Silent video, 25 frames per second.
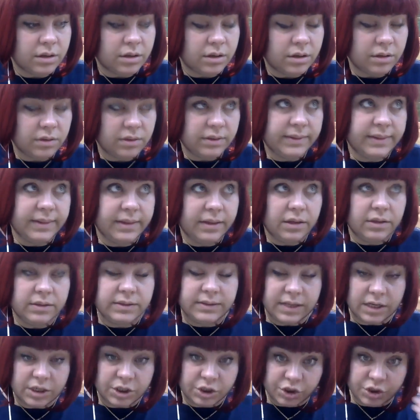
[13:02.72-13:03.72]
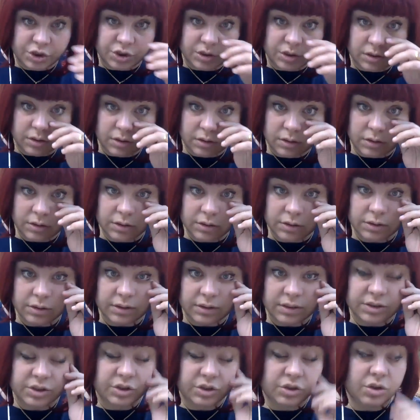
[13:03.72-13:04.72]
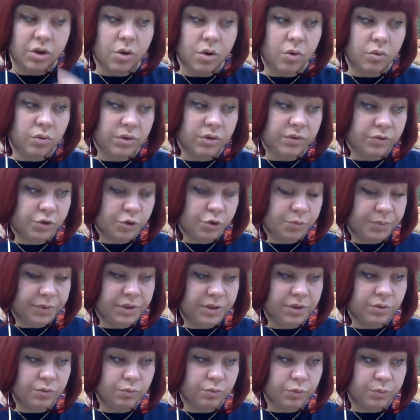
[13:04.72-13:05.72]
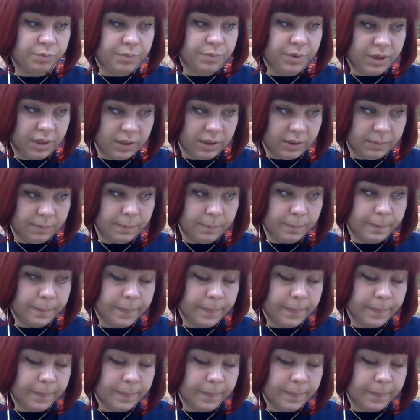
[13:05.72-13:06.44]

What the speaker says: That the stone of Jupiter would be